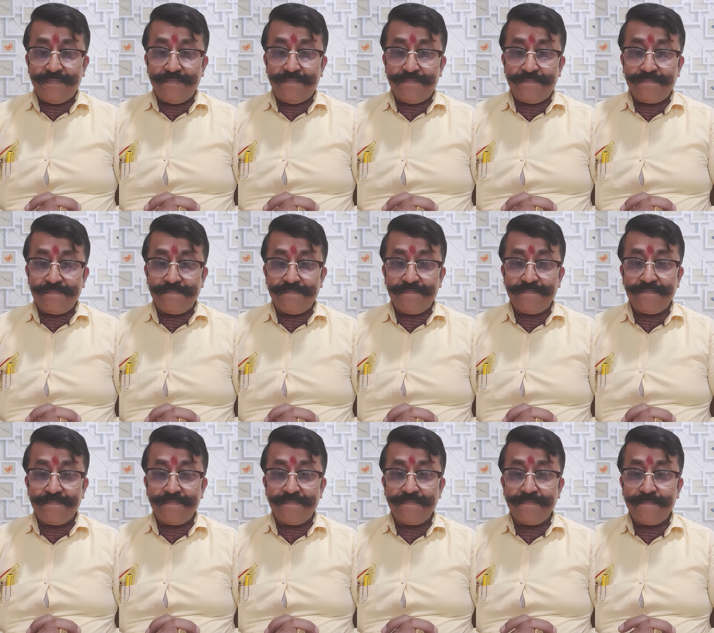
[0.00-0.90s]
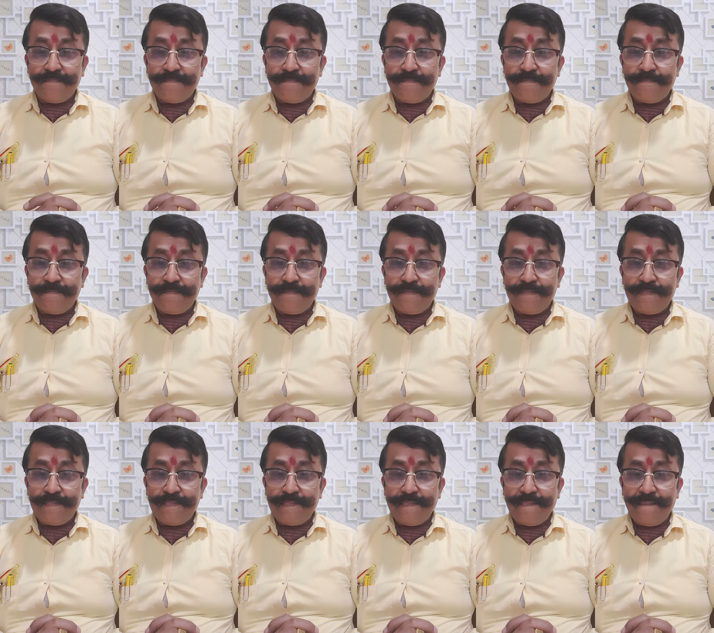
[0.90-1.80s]

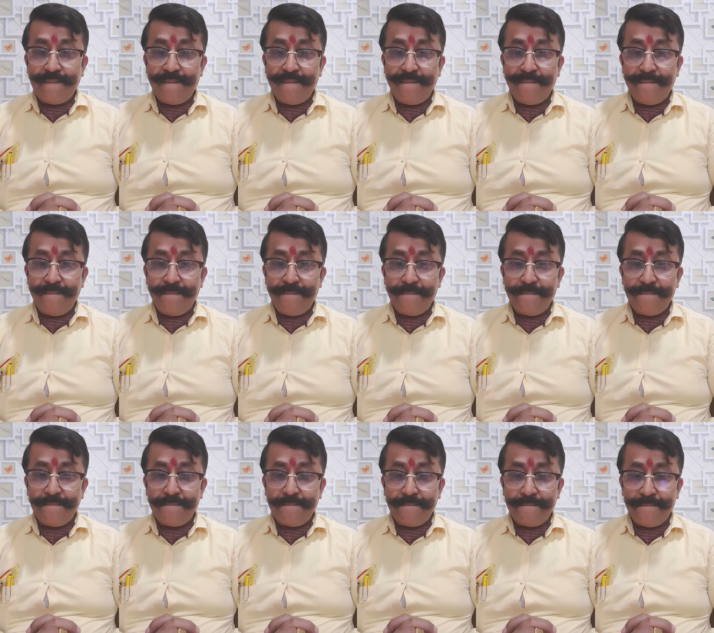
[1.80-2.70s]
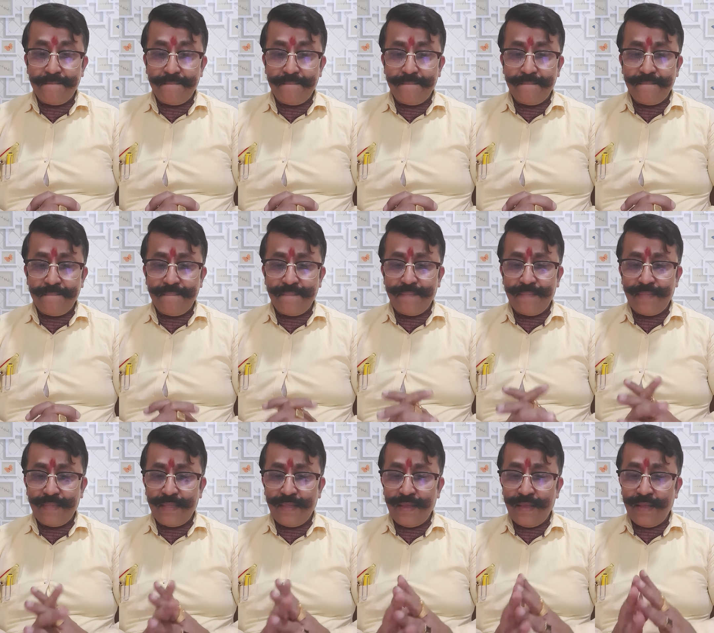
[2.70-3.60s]

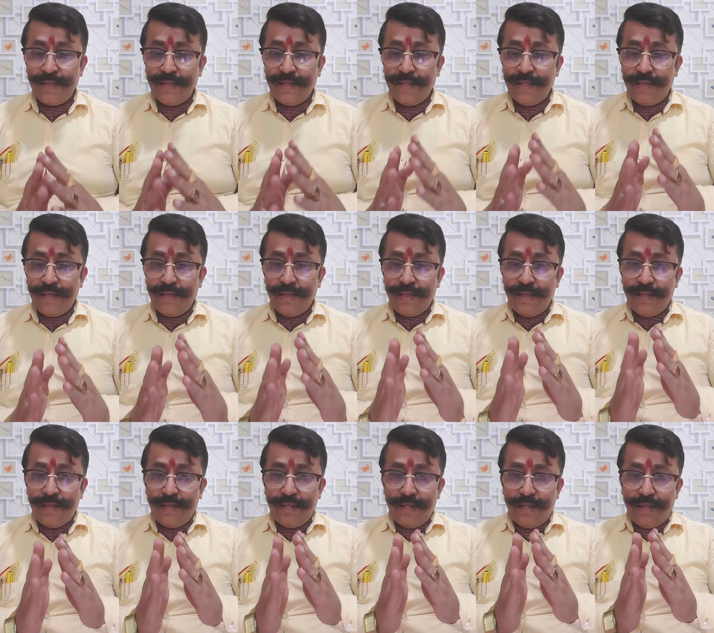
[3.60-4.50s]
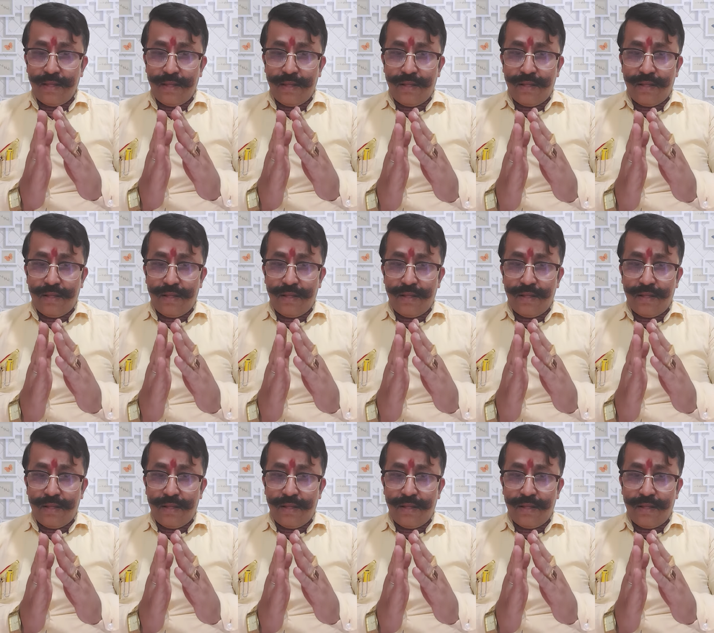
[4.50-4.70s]
(no one is talking)